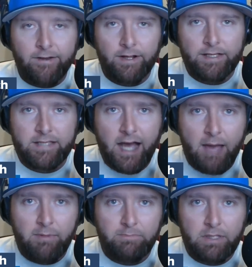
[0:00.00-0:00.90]
during his
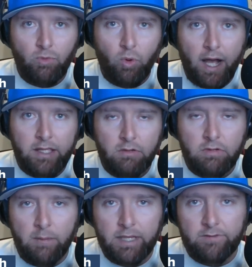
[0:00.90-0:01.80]
time at
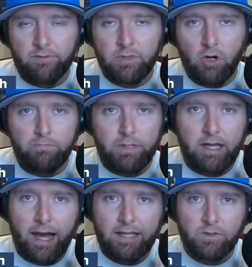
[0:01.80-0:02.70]
BYU coming in from Lone
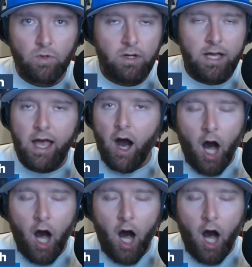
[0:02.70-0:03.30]
Peak High School.